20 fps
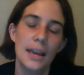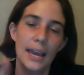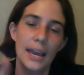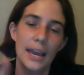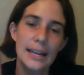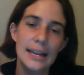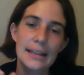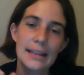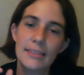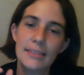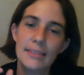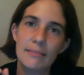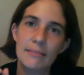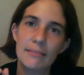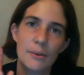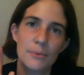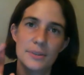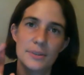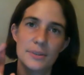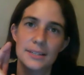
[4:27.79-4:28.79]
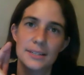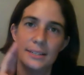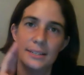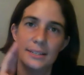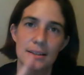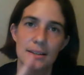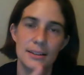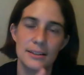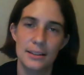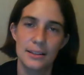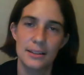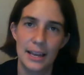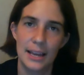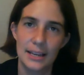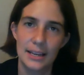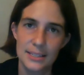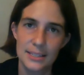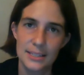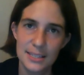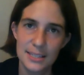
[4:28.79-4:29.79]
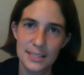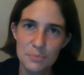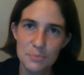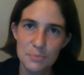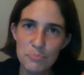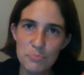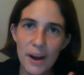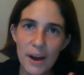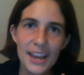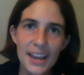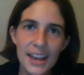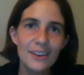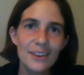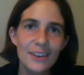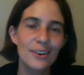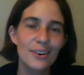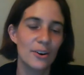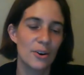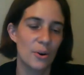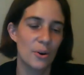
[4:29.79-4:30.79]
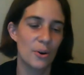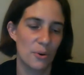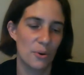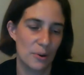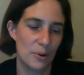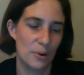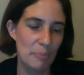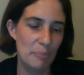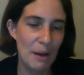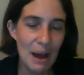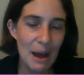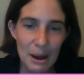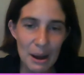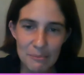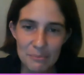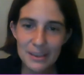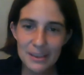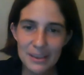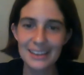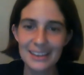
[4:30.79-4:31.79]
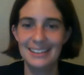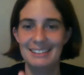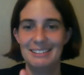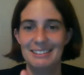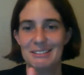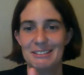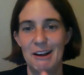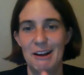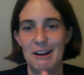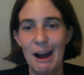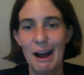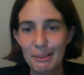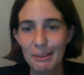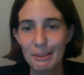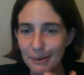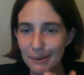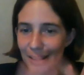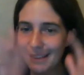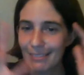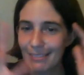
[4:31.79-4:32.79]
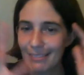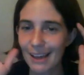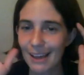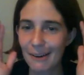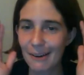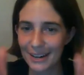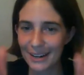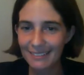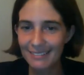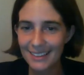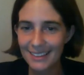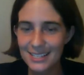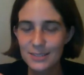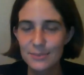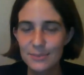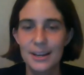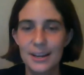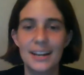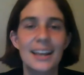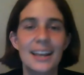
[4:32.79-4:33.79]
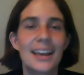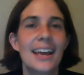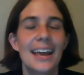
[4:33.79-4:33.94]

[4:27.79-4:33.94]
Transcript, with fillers: anything that was like a spider or pumpkins or Halloween, that went in this one.